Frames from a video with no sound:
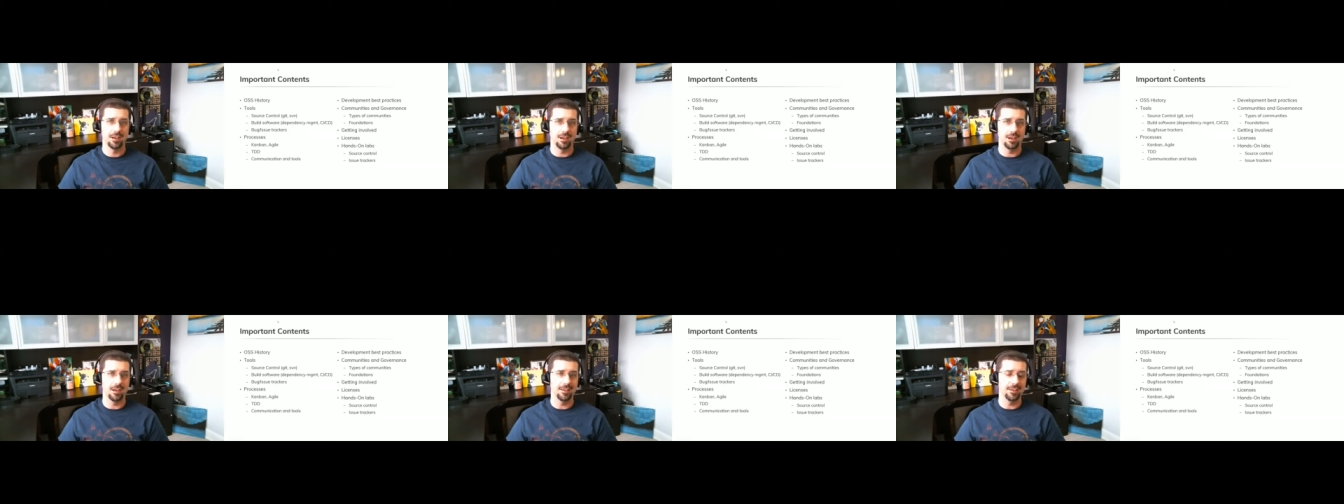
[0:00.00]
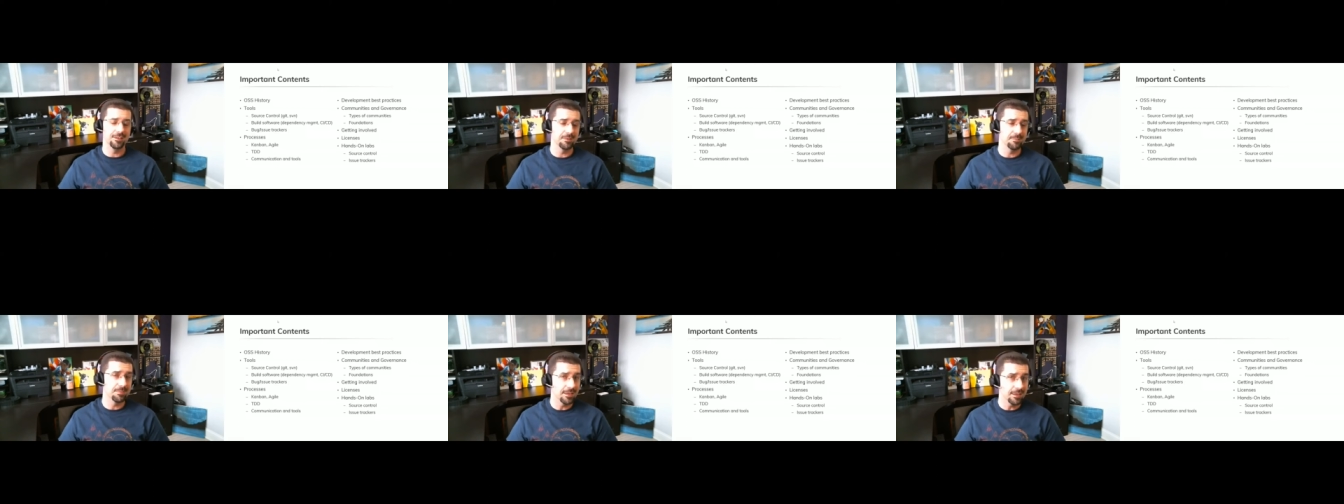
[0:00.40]
uh, and
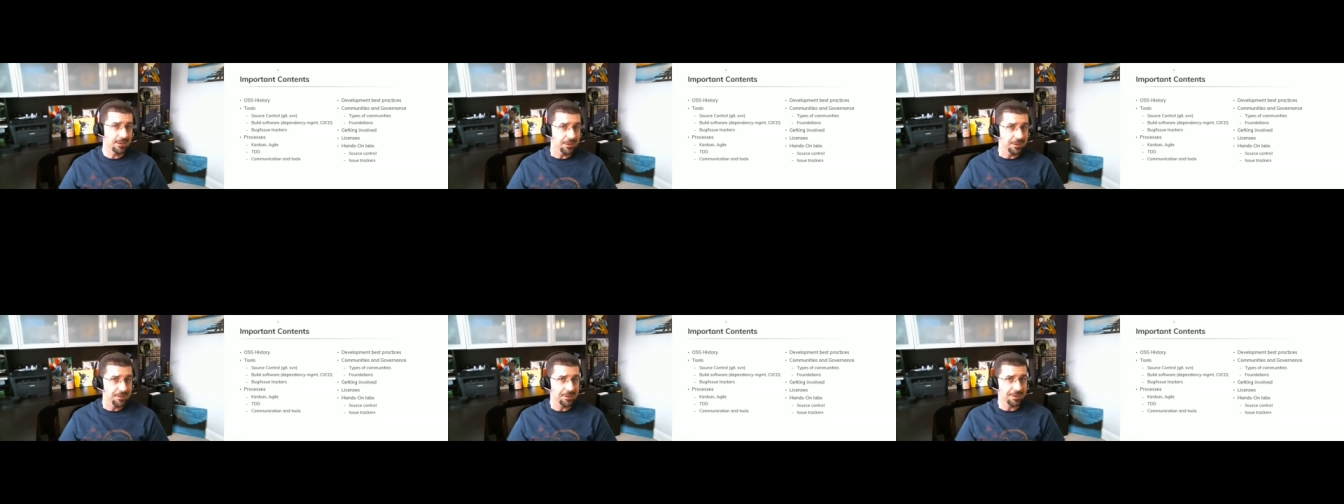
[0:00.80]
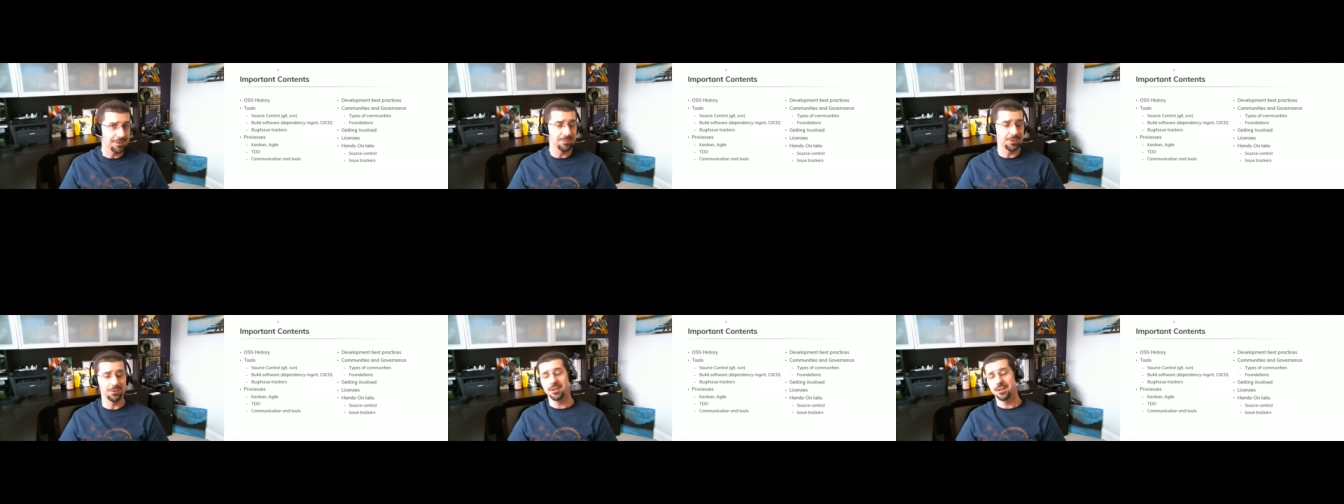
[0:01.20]
depending on the
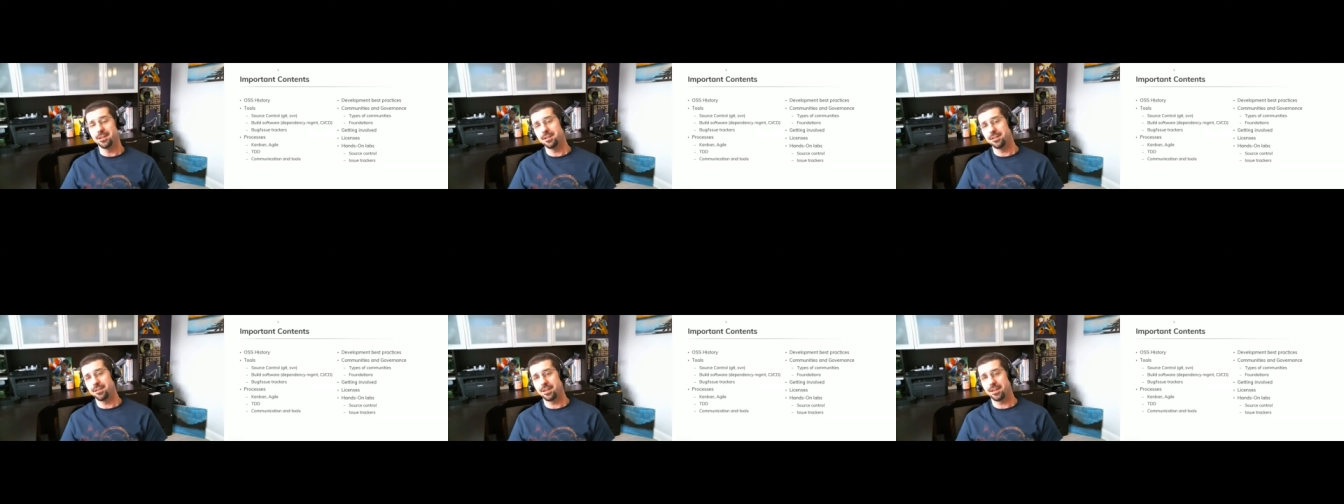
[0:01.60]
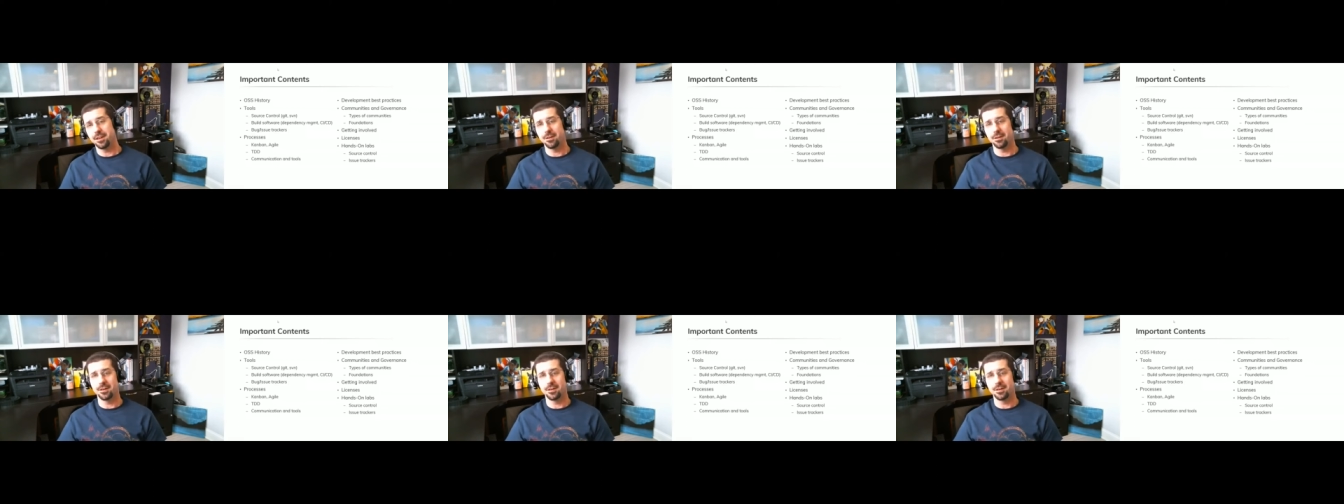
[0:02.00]
community that they
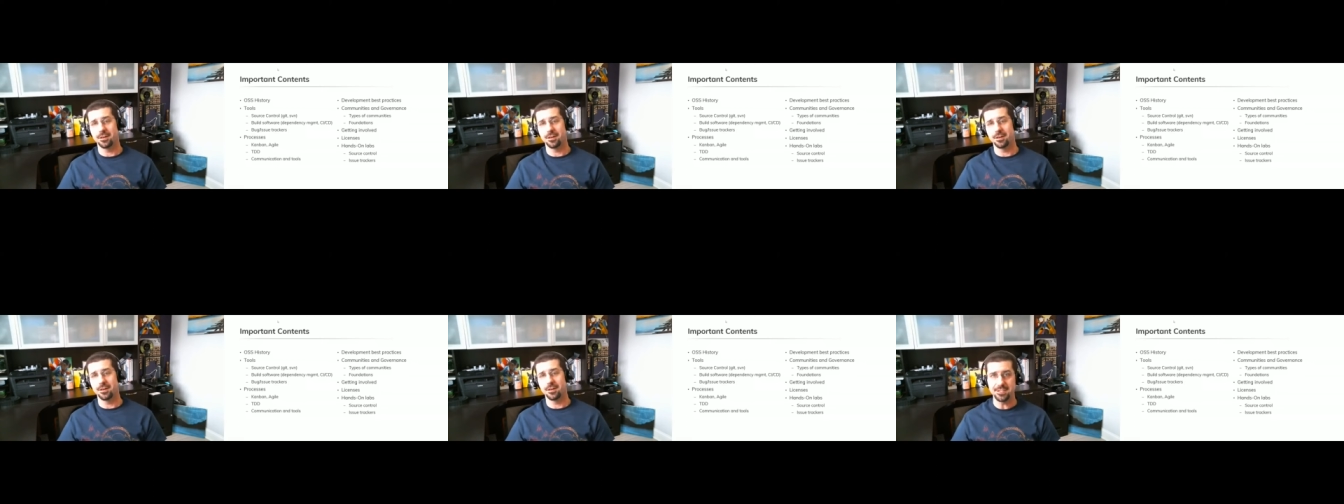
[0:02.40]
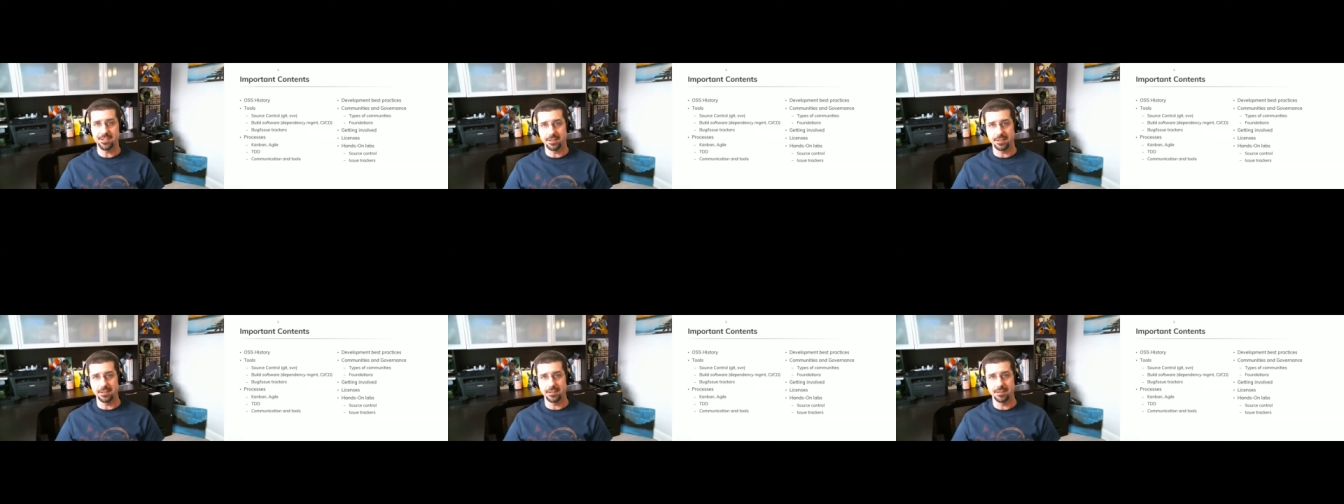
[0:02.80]
are
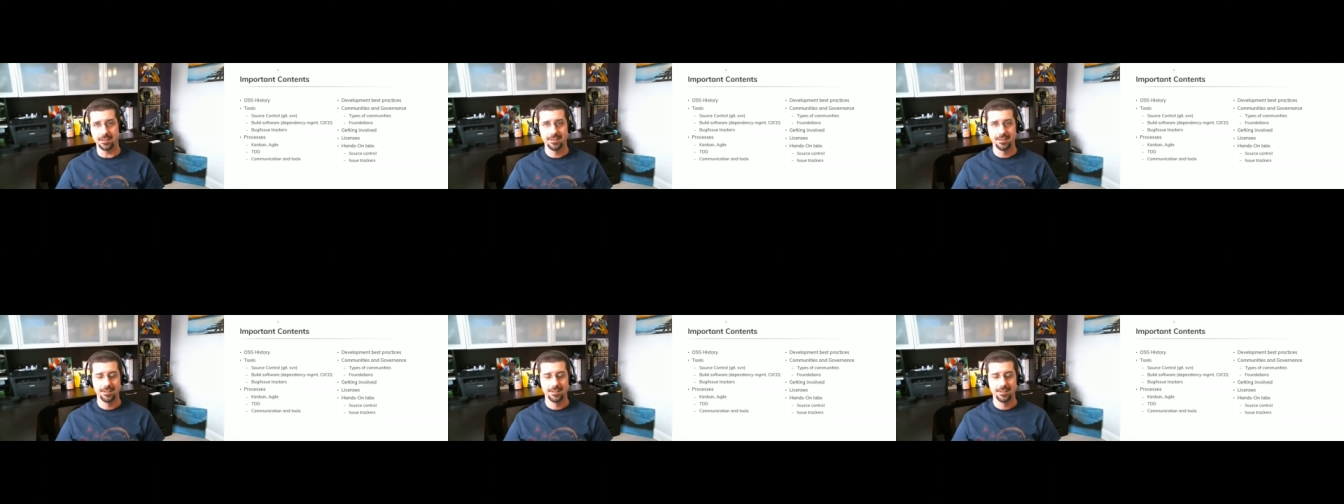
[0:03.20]
engaging in,